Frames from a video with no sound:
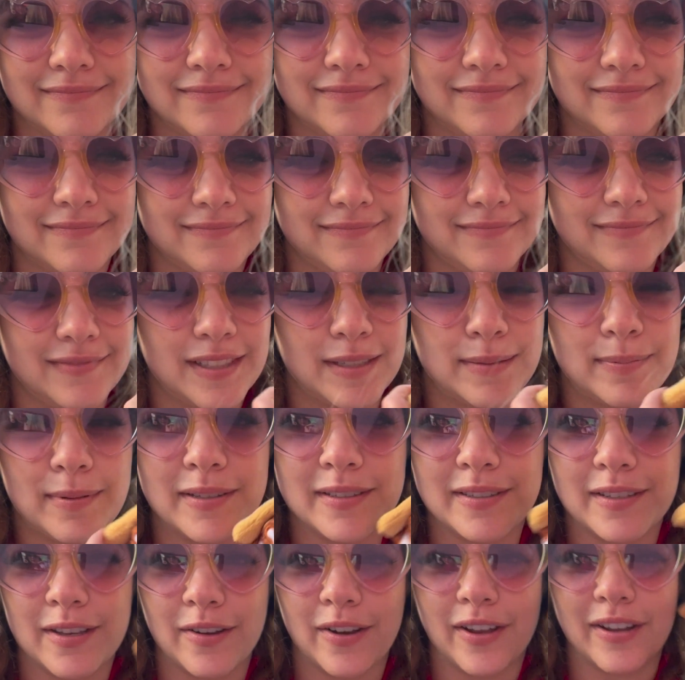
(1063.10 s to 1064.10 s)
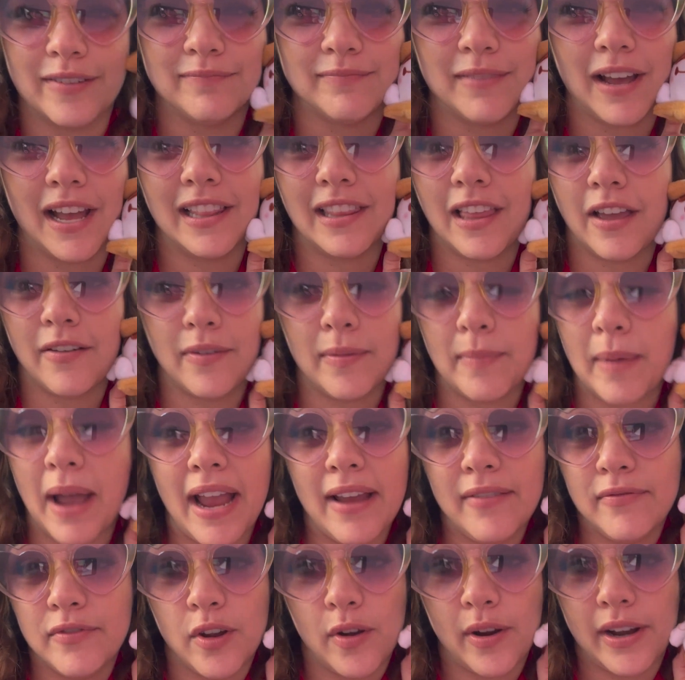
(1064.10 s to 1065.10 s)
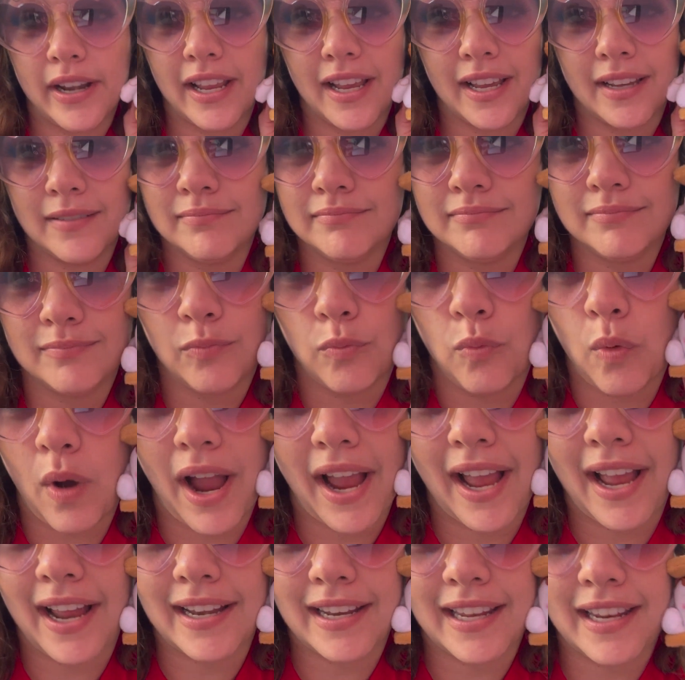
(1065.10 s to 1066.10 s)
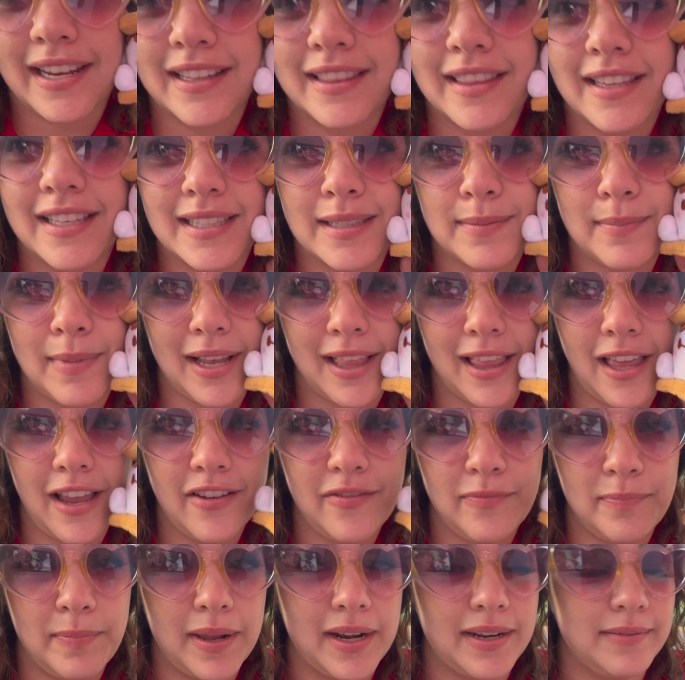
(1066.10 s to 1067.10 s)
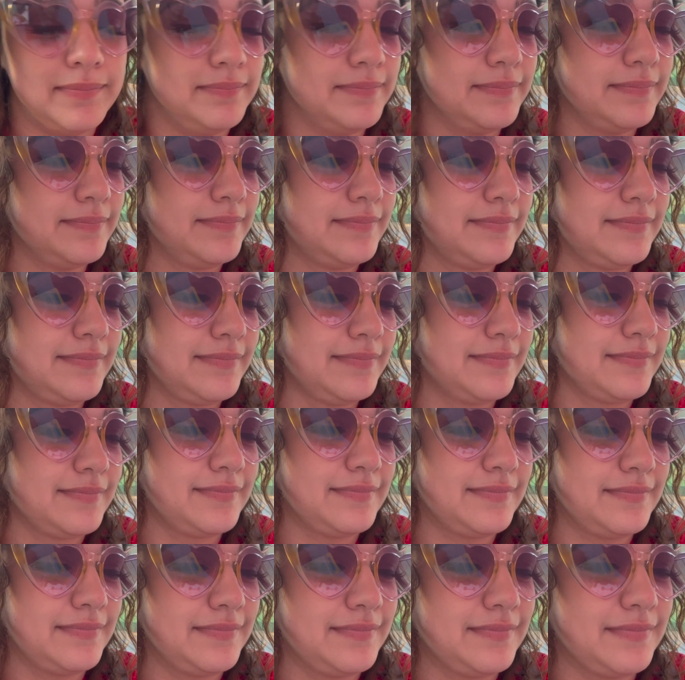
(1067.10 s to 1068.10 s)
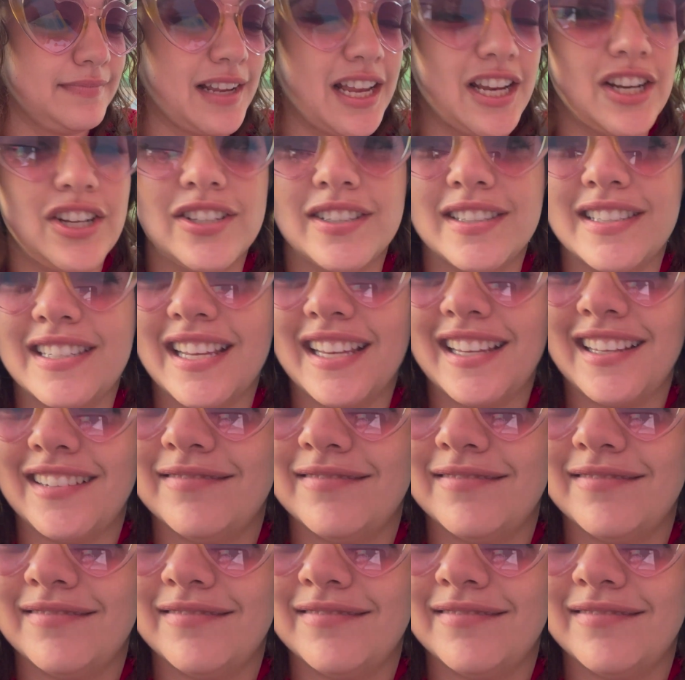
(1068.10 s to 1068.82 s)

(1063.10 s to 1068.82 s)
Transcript: It smells so good. I love him. I have no idea why I needed this in my life, but I just looks, did.